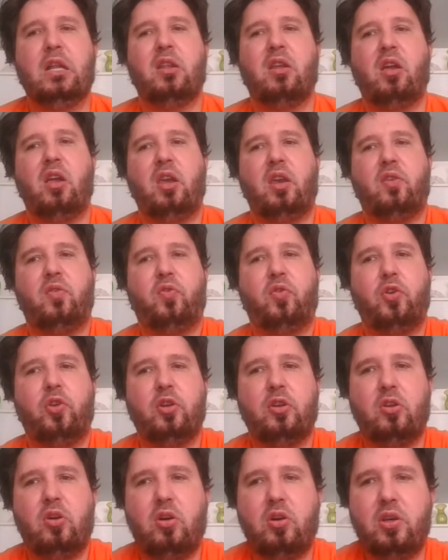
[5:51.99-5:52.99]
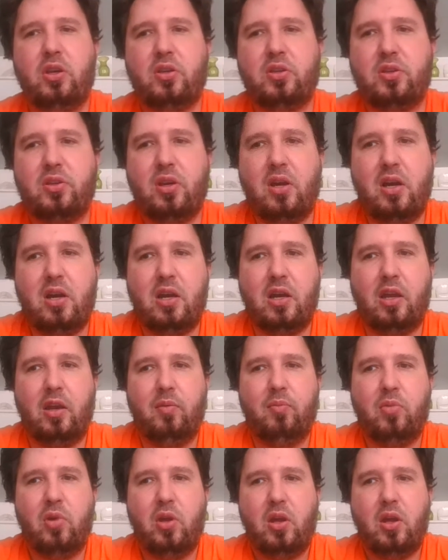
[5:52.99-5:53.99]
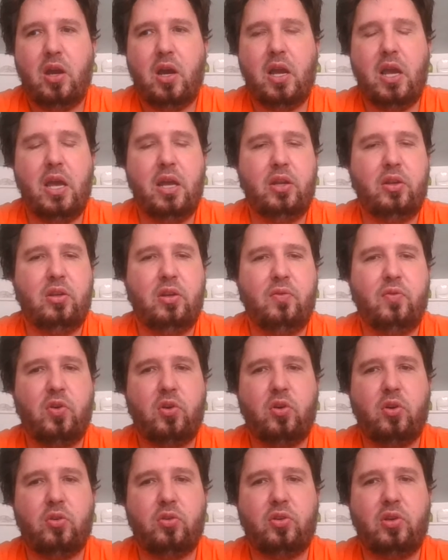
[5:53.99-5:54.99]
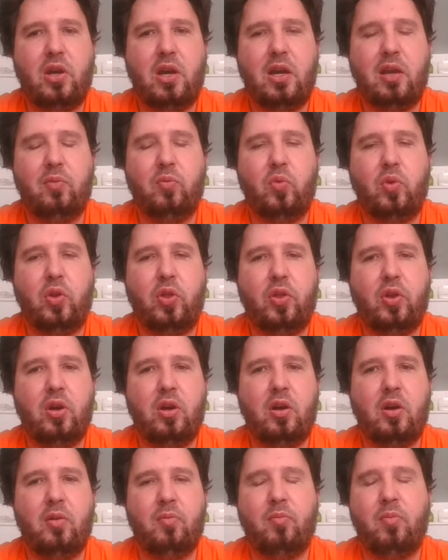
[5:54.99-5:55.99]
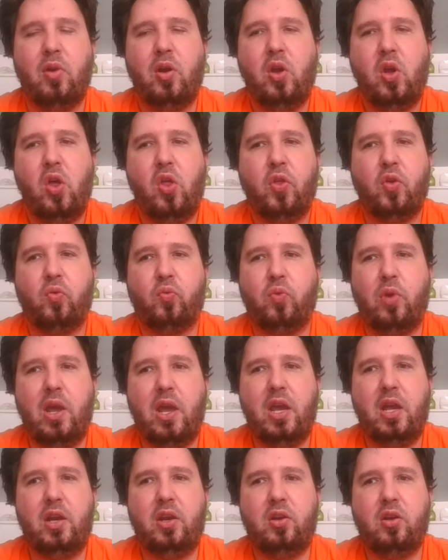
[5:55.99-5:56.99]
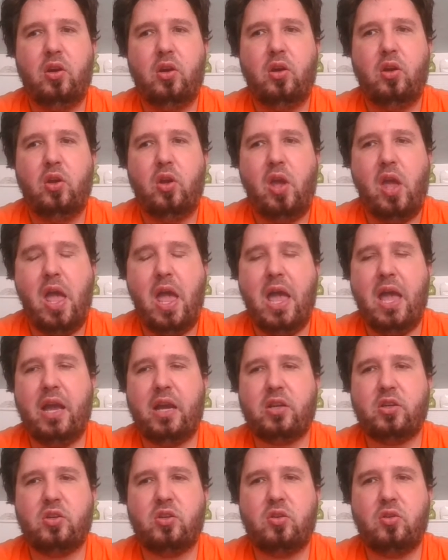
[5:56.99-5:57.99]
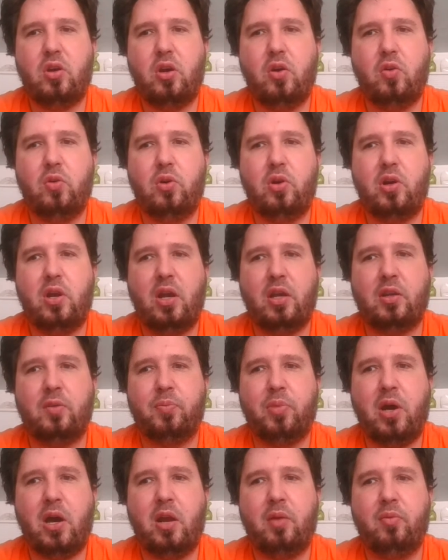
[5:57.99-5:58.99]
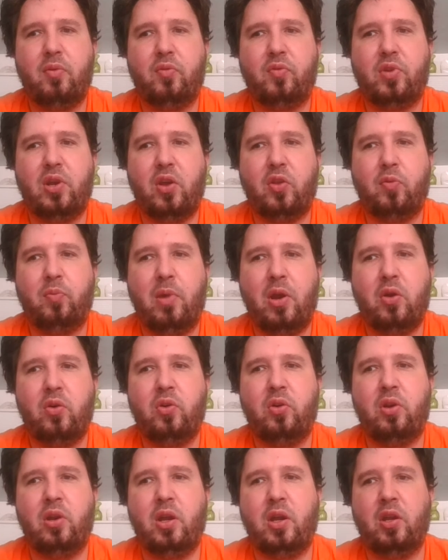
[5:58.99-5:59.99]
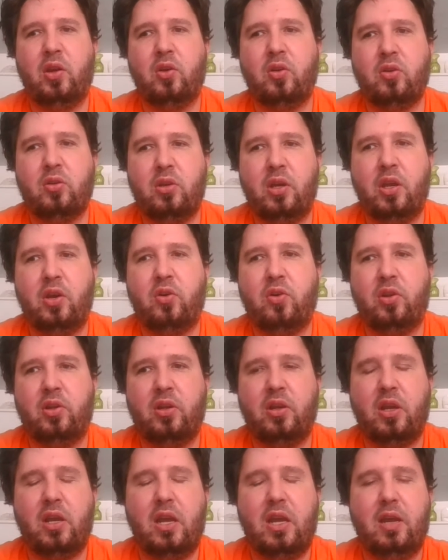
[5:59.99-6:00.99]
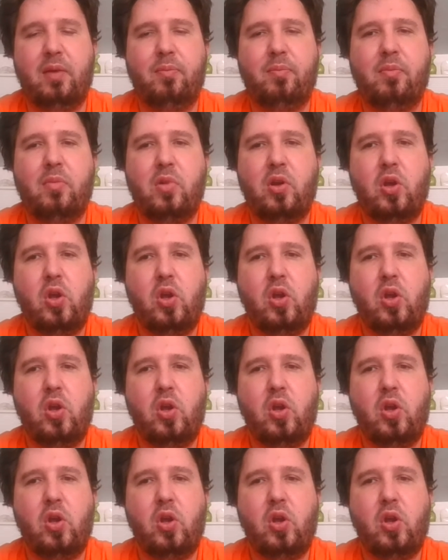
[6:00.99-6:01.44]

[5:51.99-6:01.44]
Like for the longest time, I had a difficult time with the red axe thrower at the bottom of Death Mountain and later in the game.